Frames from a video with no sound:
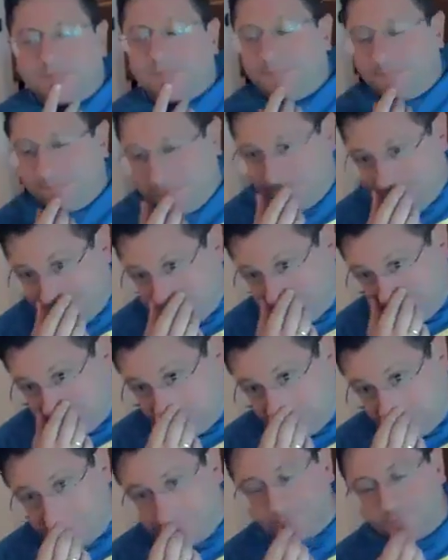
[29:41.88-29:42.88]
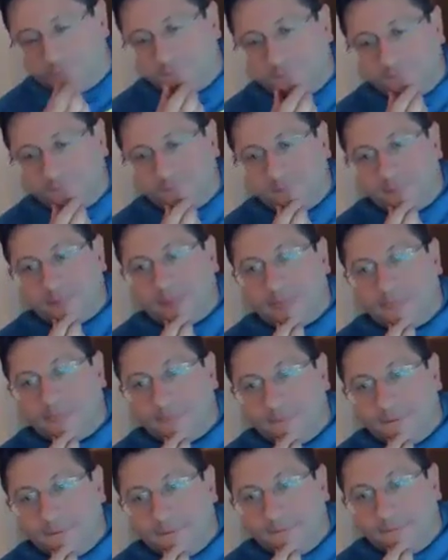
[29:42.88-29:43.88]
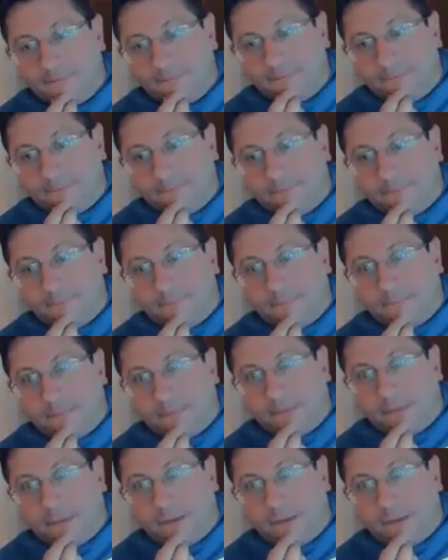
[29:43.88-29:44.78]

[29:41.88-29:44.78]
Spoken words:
And so I don't know, were they like charging crazy amounts of money